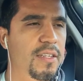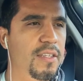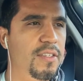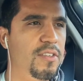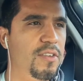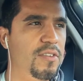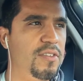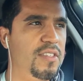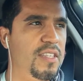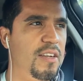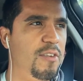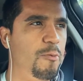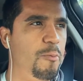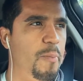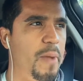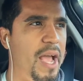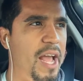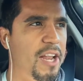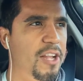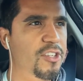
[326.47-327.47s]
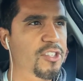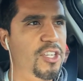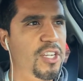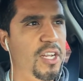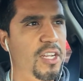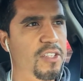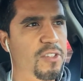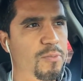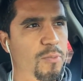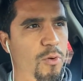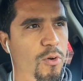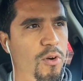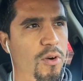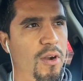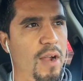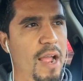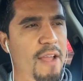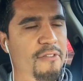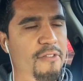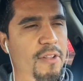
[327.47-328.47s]
So instead of managing, it's
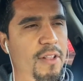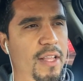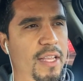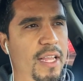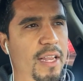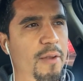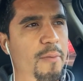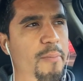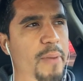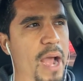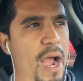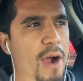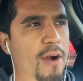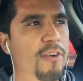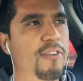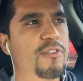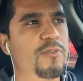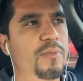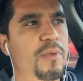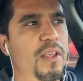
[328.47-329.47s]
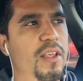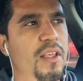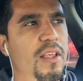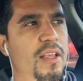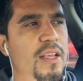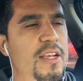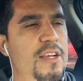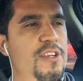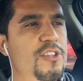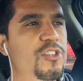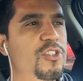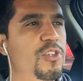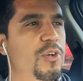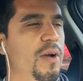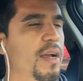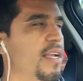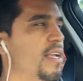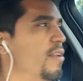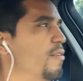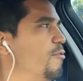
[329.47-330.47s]
more, I feel like it empowers me so
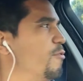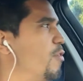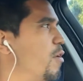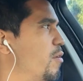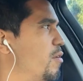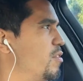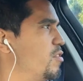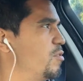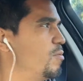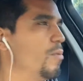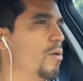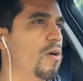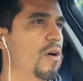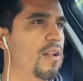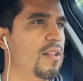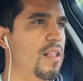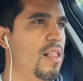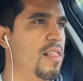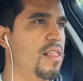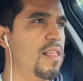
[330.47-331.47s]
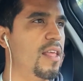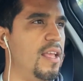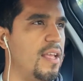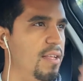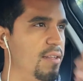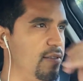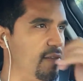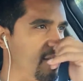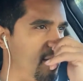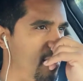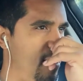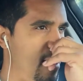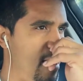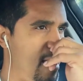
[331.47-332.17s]
I can focus more on the things